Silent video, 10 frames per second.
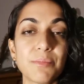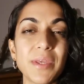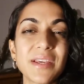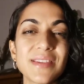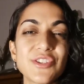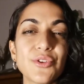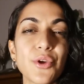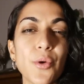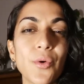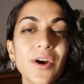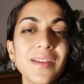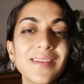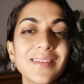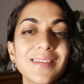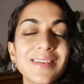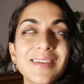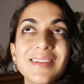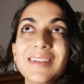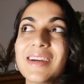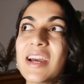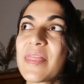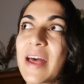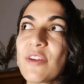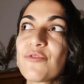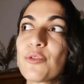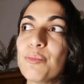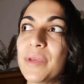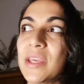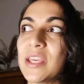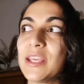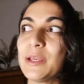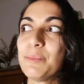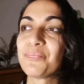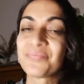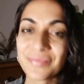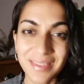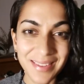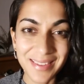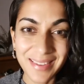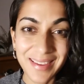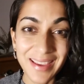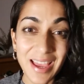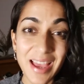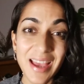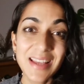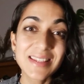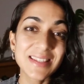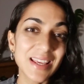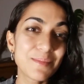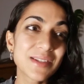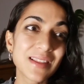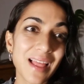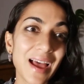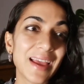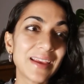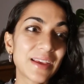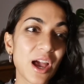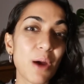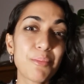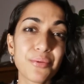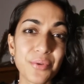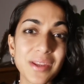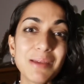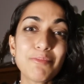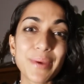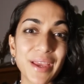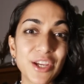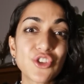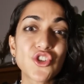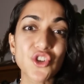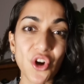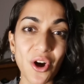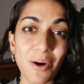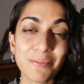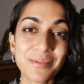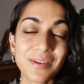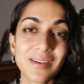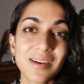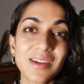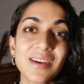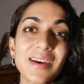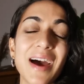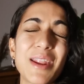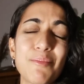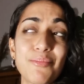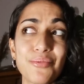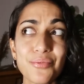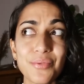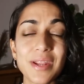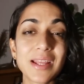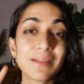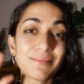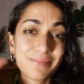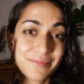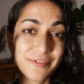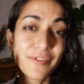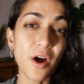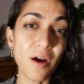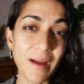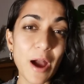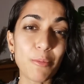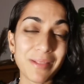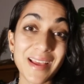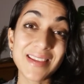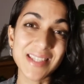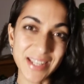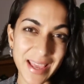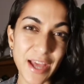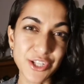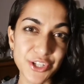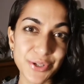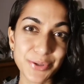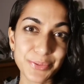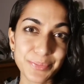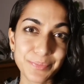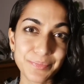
Because you know what? That for me seems like a pretty big job and a pretty far out place to get to.